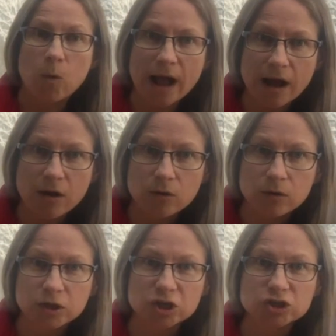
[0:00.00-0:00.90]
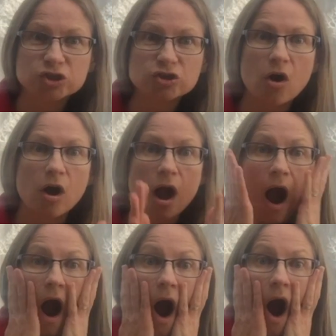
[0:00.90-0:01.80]
Wow, the shock.
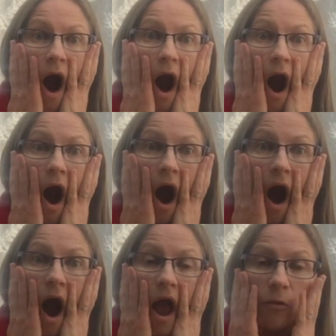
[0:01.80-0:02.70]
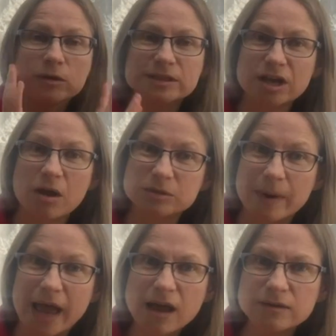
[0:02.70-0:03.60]
He wants to come to
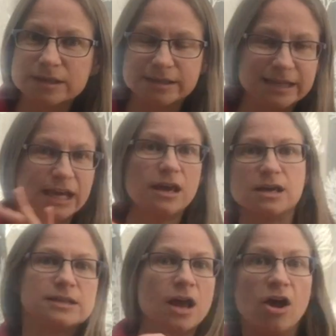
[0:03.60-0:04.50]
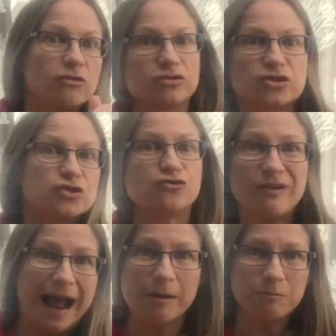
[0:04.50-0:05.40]
my house. So Zacchaeus
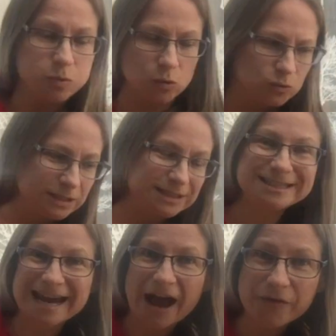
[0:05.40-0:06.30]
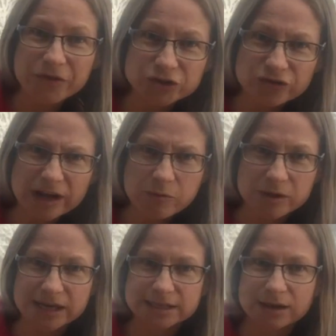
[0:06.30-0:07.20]
scrambled down the tree
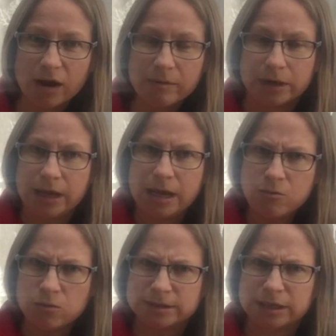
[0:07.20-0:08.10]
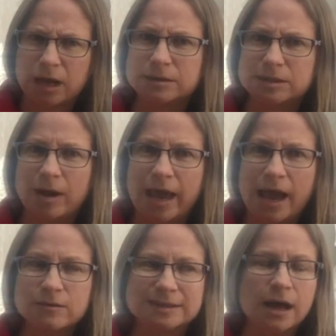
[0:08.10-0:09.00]
with excitement. He wants to come to my
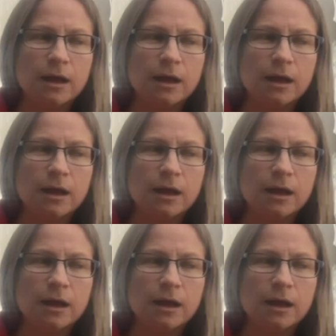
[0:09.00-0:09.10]
house.